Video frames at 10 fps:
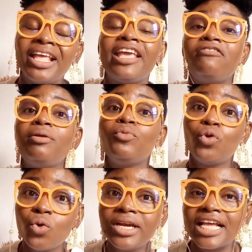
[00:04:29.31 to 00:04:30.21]
they gave him
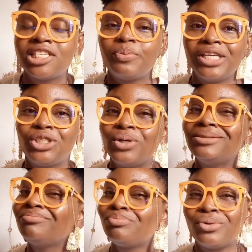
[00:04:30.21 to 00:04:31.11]
good
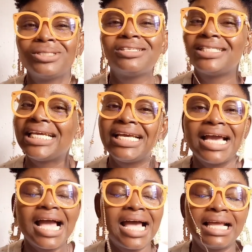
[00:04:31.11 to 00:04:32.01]
expression, but the
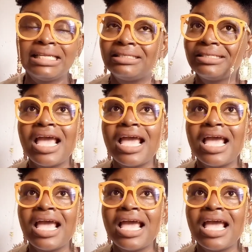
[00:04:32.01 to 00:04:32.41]
guys,